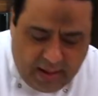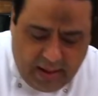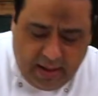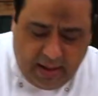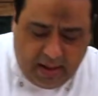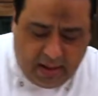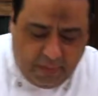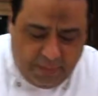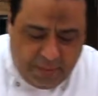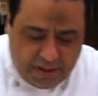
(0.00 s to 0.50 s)

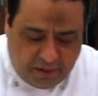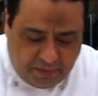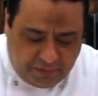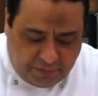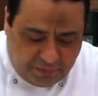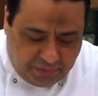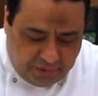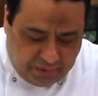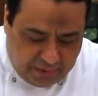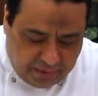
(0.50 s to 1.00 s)
little bit
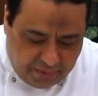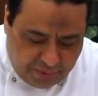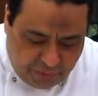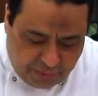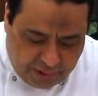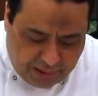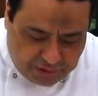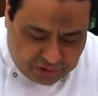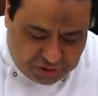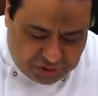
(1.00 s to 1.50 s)
of
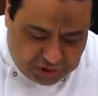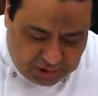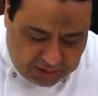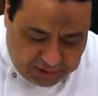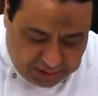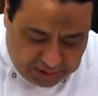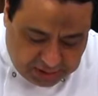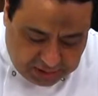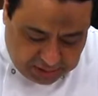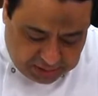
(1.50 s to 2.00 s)
red
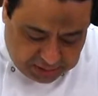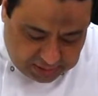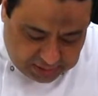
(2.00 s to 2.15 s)
chili